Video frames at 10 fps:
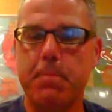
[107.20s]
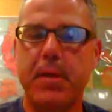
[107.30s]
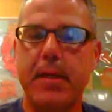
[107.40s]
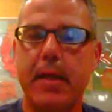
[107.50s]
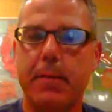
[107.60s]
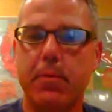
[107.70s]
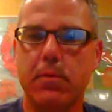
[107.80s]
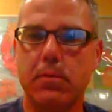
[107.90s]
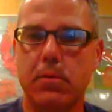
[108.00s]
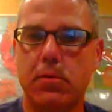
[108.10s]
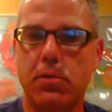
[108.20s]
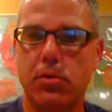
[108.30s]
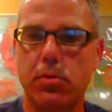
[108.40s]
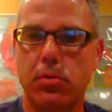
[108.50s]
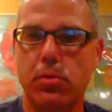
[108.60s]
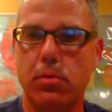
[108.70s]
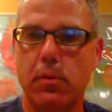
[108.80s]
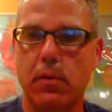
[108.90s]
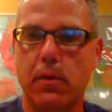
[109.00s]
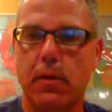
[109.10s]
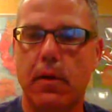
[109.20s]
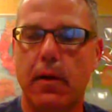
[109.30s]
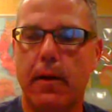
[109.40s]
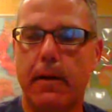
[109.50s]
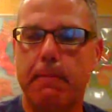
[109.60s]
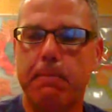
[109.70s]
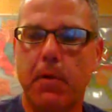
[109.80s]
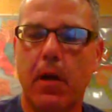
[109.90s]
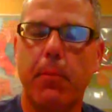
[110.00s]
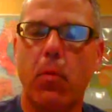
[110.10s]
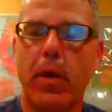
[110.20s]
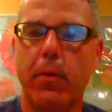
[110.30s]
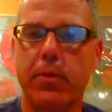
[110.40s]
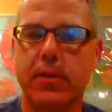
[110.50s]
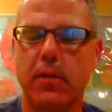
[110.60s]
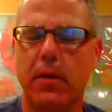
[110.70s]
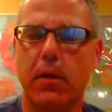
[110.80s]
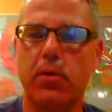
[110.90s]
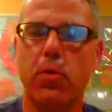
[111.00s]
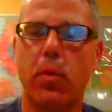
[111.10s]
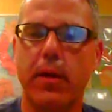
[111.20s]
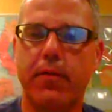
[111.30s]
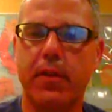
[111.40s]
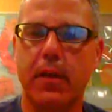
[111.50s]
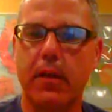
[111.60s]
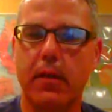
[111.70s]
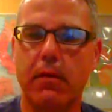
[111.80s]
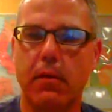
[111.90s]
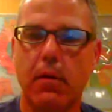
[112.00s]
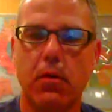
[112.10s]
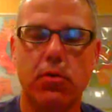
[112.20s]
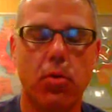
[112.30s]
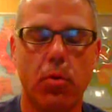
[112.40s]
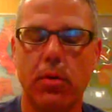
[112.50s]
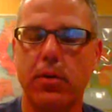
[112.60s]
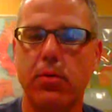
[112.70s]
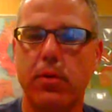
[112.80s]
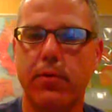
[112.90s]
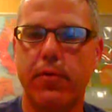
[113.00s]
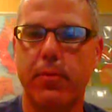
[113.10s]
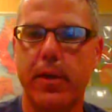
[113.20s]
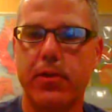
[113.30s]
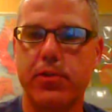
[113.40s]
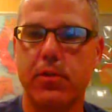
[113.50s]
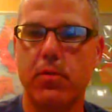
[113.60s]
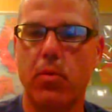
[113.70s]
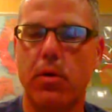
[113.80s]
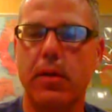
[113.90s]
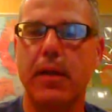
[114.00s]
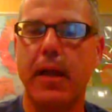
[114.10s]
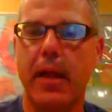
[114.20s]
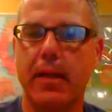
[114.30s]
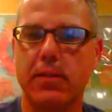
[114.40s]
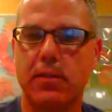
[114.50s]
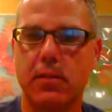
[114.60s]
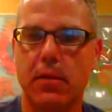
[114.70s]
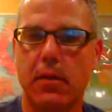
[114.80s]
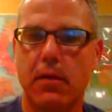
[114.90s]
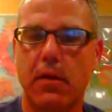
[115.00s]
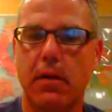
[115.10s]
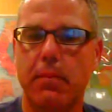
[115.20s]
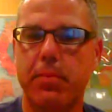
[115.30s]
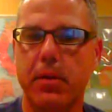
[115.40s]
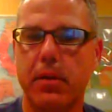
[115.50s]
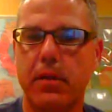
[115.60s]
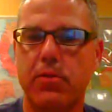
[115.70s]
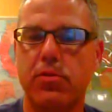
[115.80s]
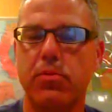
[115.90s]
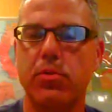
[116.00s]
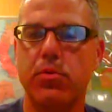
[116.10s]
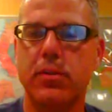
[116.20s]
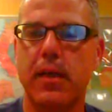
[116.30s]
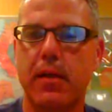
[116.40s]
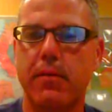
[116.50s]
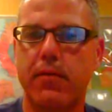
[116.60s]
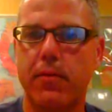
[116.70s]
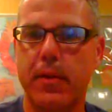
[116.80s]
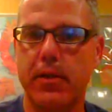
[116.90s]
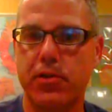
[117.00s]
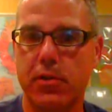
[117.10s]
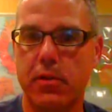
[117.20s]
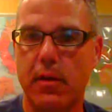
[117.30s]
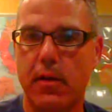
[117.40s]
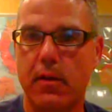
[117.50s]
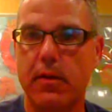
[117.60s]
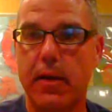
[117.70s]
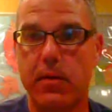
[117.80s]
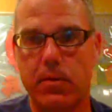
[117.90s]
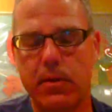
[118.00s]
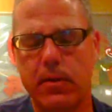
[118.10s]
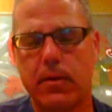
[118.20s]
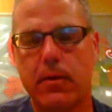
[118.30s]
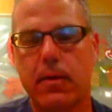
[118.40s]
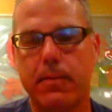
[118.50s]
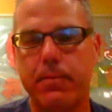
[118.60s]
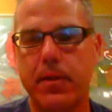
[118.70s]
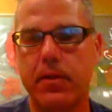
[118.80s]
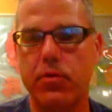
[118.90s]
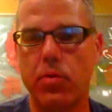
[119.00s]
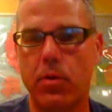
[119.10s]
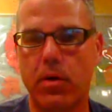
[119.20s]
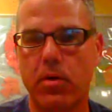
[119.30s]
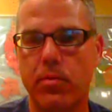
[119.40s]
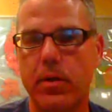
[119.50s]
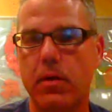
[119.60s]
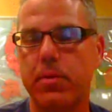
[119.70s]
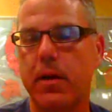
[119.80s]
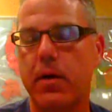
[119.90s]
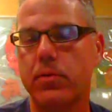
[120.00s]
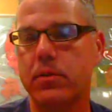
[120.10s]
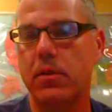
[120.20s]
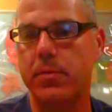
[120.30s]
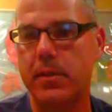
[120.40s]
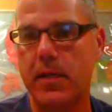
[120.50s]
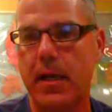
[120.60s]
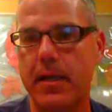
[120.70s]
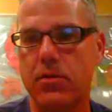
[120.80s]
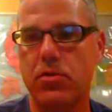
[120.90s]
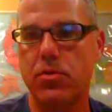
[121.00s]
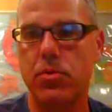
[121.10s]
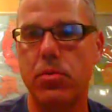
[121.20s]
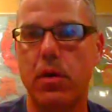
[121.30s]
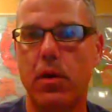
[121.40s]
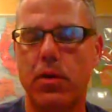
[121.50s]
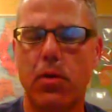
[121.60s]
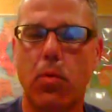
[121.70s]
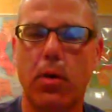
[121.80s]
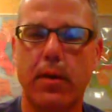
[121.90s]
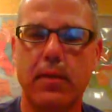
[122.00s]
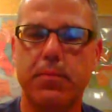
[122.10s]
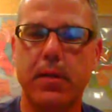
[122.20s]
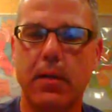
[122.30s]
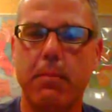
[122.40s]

been able to come away with a new way of thinking, totally new information, or an enhanced ability to use that information not only in your career, but how it's going to be tied to your work as being a